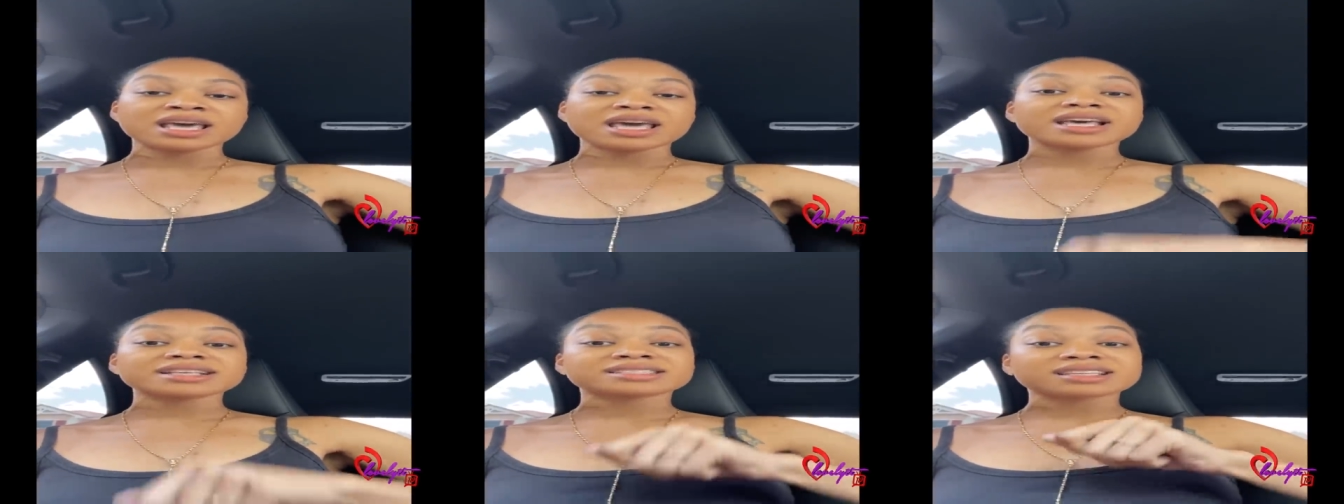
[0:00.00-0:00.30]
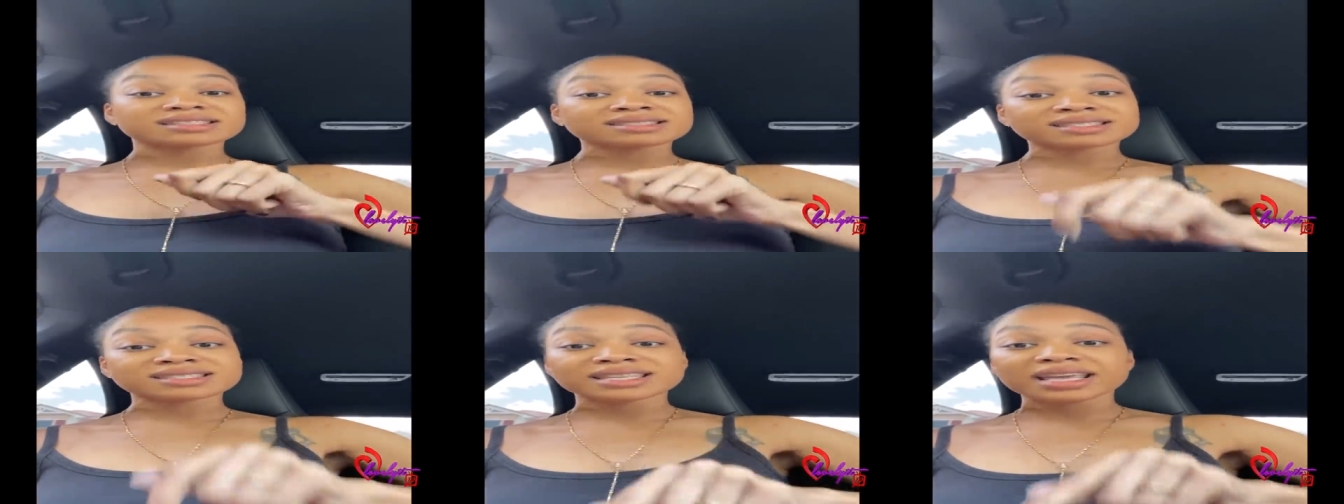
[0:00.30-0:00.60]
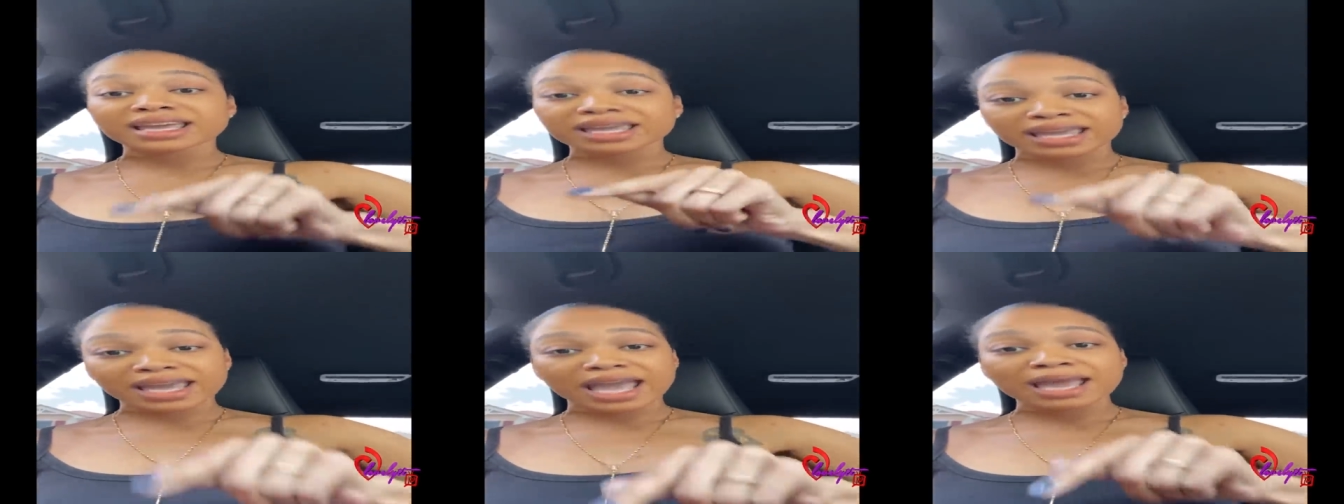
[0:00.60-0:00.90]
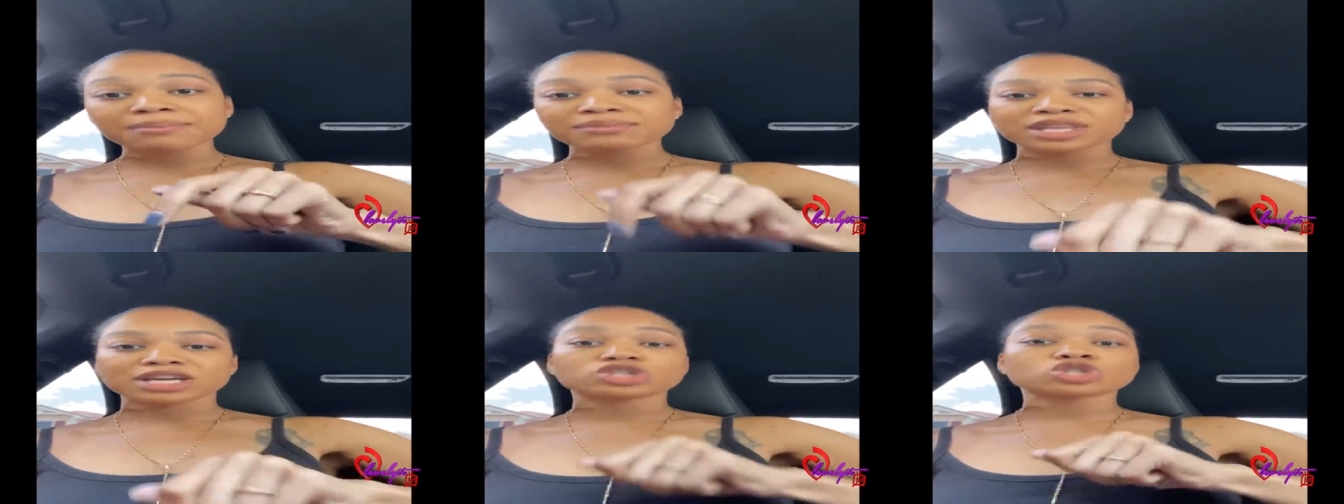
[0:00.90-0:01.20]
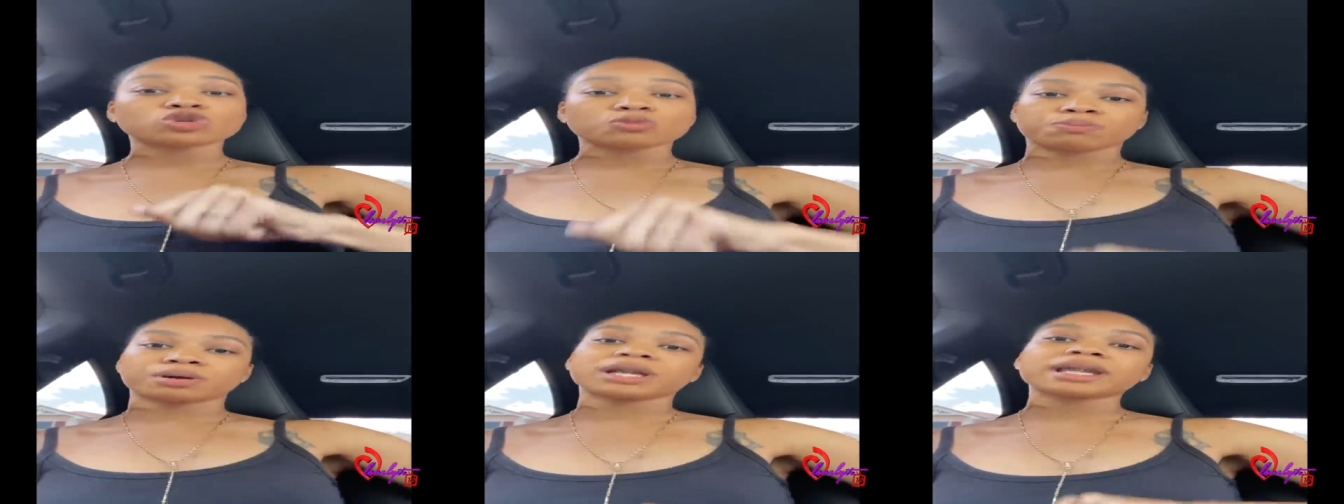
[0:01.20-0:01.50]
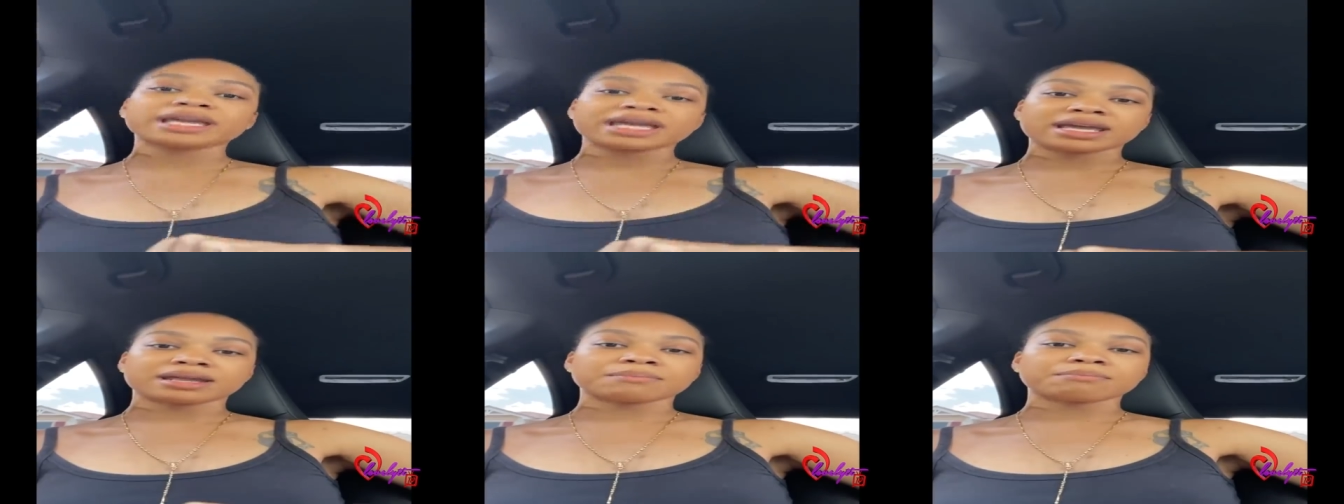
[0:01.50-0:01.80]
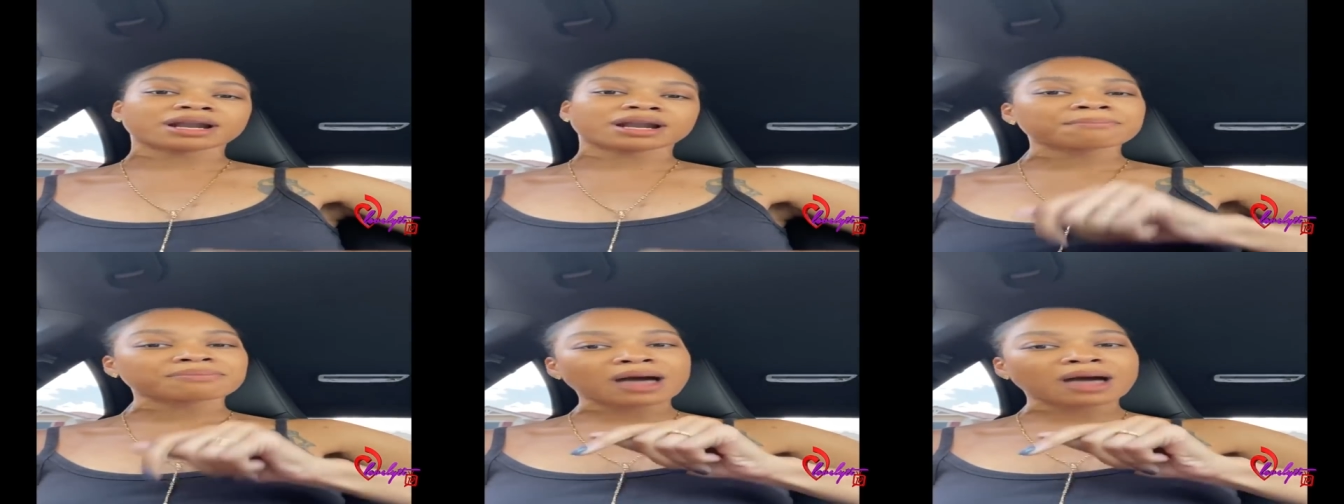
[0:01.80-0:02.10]
It's a sick game that you're playing,
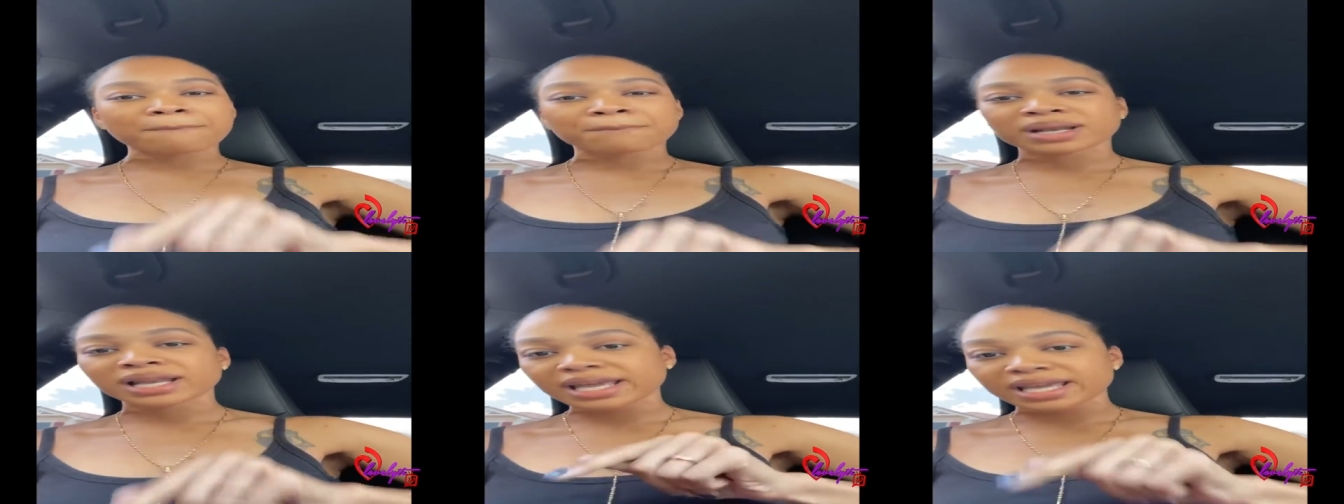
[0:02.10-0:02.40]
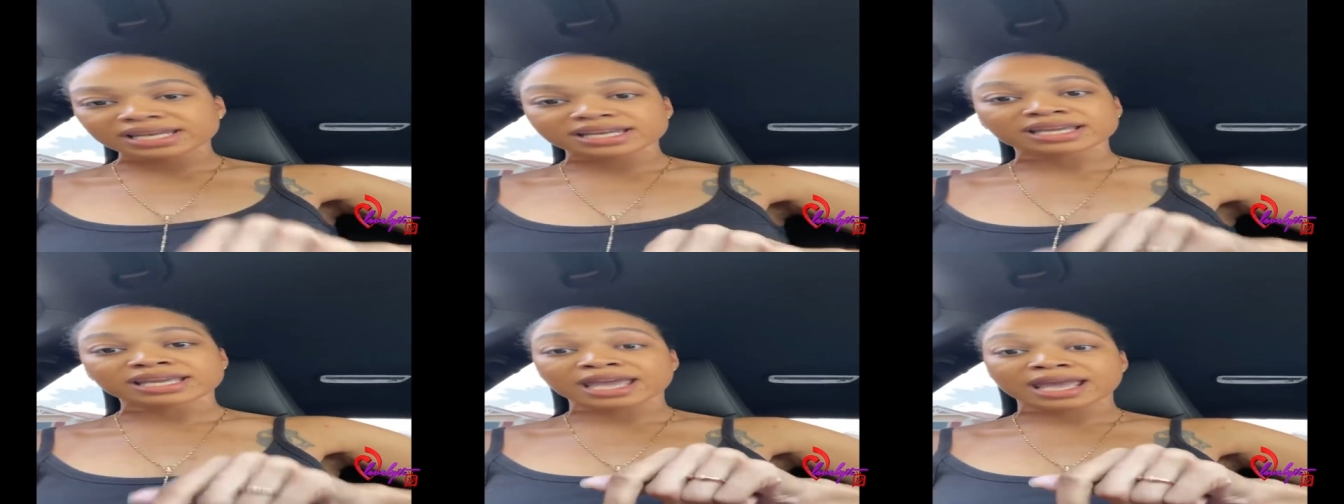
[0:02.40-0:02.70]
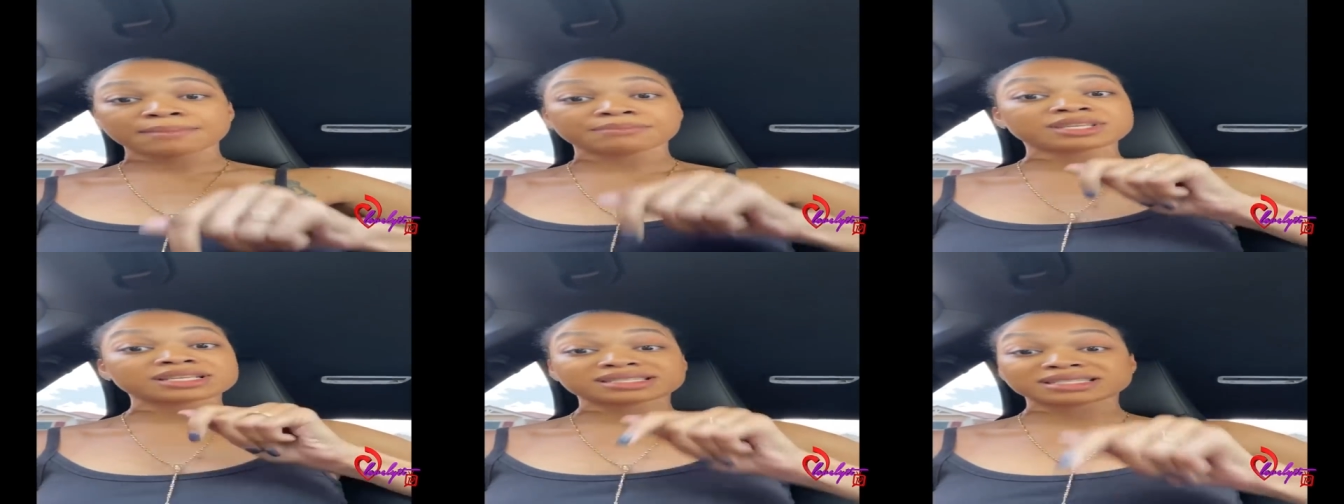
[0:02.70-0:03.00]
but I'm not playing a game.